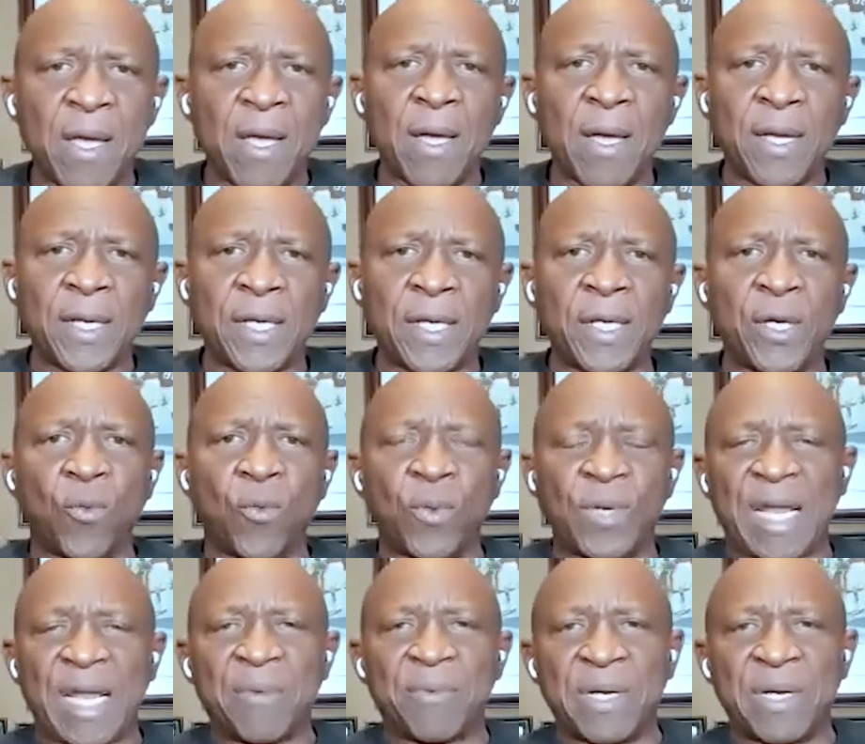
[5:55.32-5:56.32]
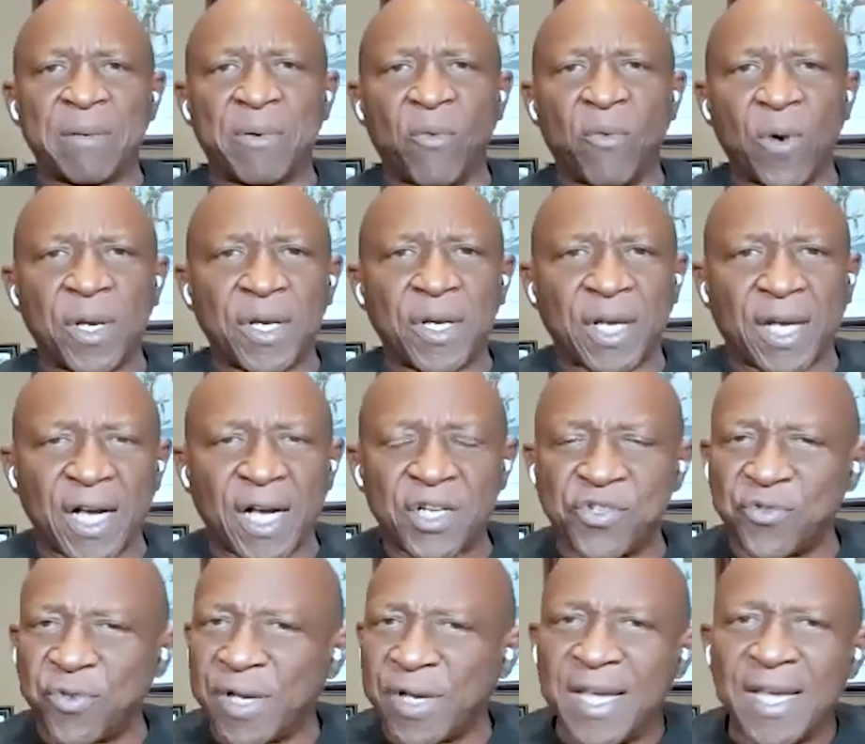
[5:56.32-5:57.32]
when they were number 1 in the
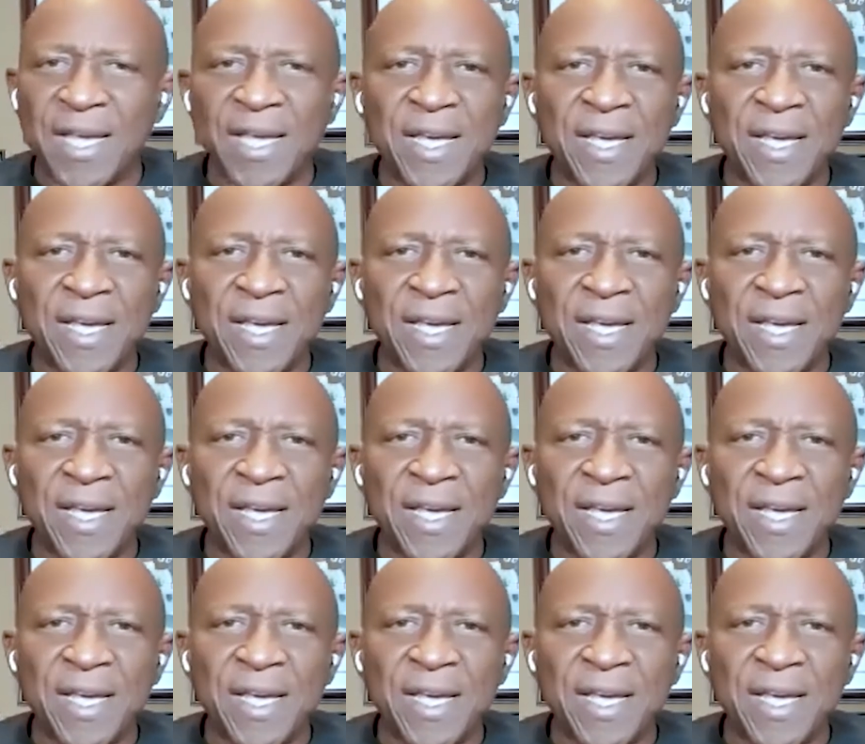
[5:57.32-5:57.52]
country.